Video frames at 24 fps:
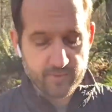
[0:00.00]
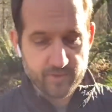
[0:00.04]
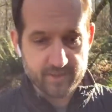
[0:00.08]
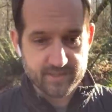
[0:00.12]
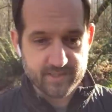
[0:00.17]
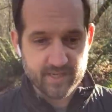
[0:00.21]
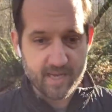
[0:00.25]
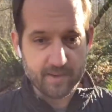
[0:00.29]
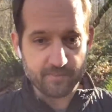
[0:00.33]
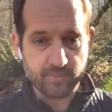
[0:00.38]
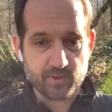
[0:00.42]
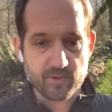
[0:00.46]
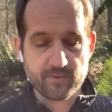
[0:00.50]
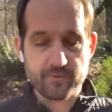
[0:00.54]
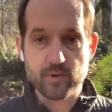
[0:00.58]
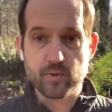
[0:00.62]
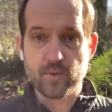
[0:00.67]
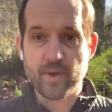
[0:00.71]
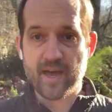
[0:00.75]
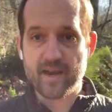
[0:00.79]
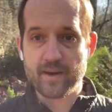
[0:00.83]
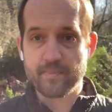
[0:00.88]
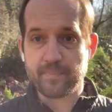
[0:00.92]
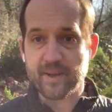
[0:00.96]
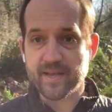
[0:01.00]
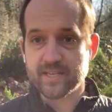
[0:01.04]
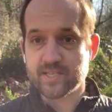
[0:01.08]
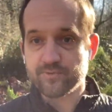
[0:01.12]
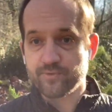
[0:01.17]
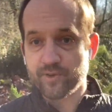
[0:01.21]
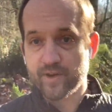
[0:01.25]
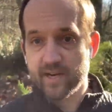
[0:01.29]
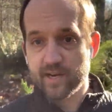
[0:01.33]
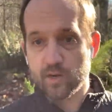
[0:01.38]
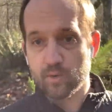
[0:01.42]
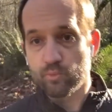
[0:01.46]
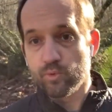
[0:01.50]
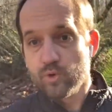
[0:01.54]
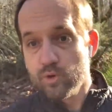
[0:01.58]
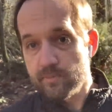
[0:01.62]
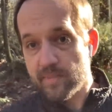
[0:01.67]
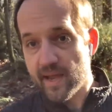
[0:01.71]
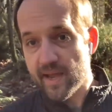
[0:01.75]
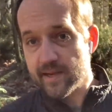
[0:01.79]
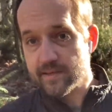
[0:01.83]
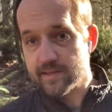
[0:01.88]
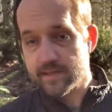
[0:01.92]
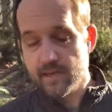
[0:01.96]
example, if you had a best friend, a
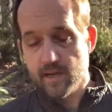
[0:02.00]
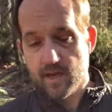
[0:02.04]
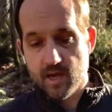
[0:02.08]
roommate,